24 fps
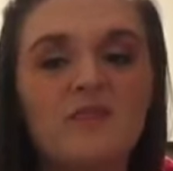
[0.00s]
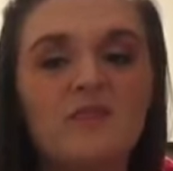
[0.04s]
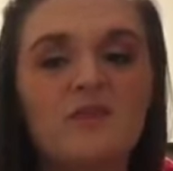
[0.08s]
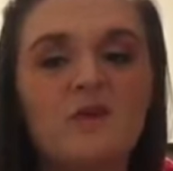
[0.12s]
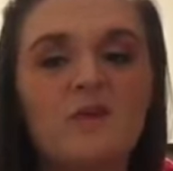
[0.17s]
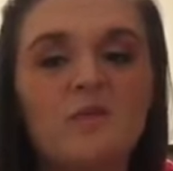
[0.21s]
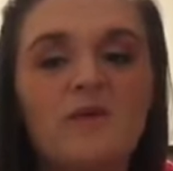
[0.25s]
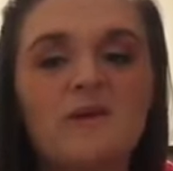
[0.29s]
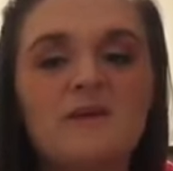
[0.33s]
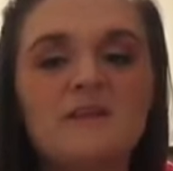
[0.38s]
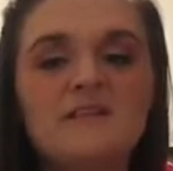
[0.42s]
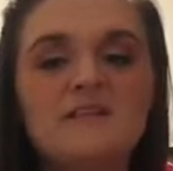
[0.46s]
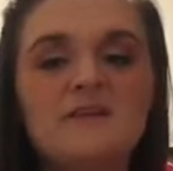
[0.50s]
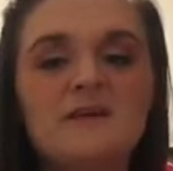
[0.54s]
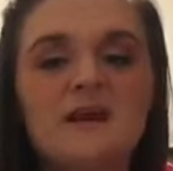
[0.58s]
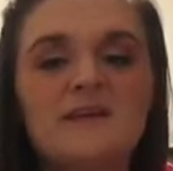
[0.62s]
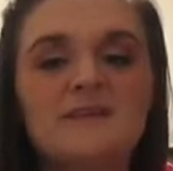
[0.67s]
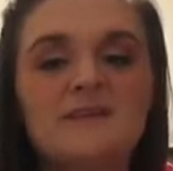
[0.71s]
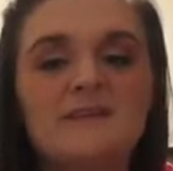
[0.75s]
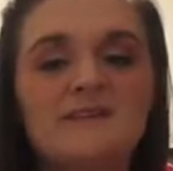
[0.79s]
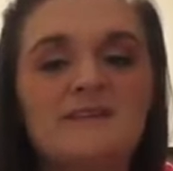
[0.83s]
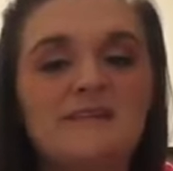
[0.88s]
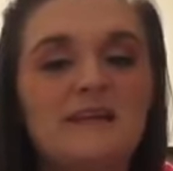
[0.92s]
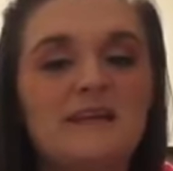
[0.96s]
The window
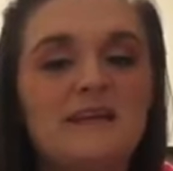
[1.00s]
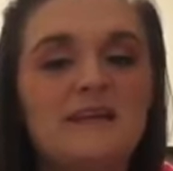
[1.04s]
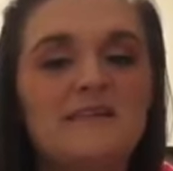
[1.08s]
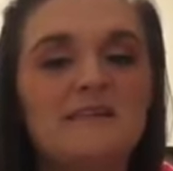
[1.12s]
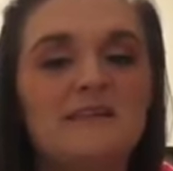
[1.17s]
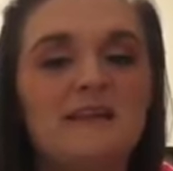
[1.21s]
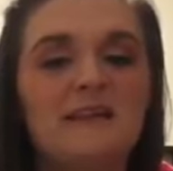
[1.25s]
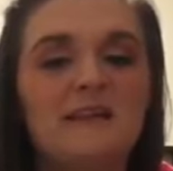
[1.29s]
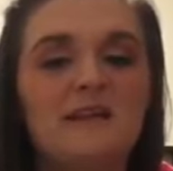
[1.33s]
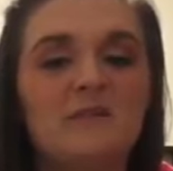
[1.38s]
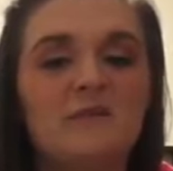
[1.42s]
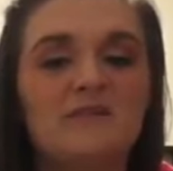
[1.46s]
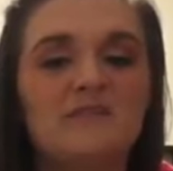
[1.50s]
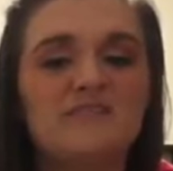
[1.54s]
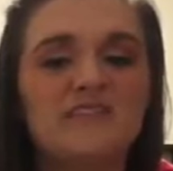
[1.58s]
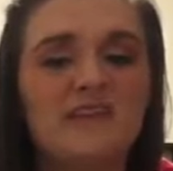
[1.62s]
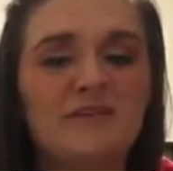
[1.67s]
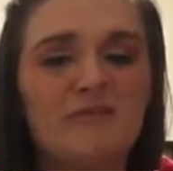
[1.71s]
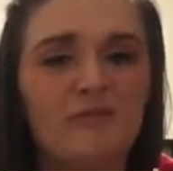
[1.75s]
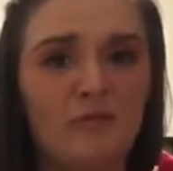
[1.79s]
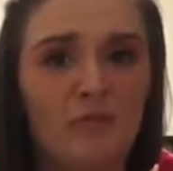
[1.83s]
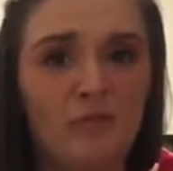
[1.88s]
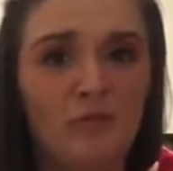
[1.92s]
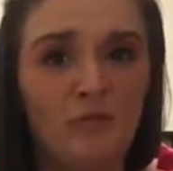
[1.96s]
at the second landing was
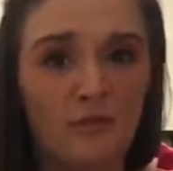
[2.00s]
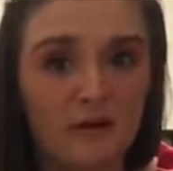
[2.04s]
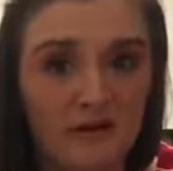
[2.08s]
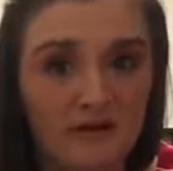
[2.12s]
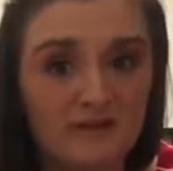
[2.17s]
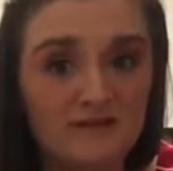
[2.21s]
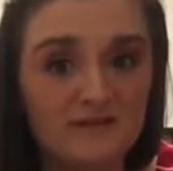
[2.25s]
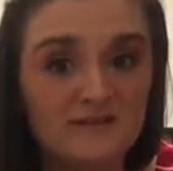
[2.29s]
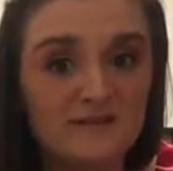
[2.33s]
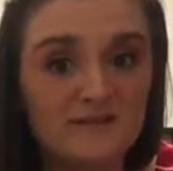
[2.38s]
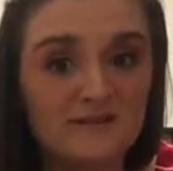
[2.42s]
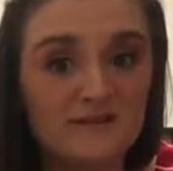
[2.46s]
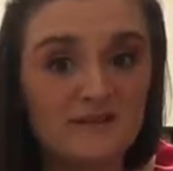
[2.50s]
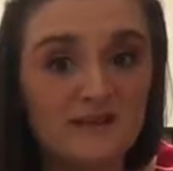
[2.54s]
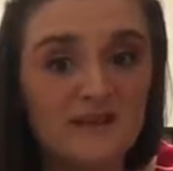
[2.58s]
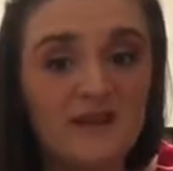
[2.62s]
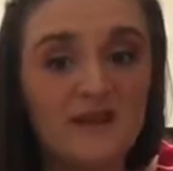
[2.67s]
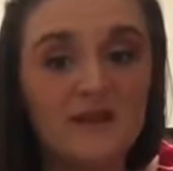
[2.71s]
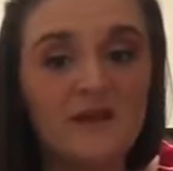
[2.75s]
even worse.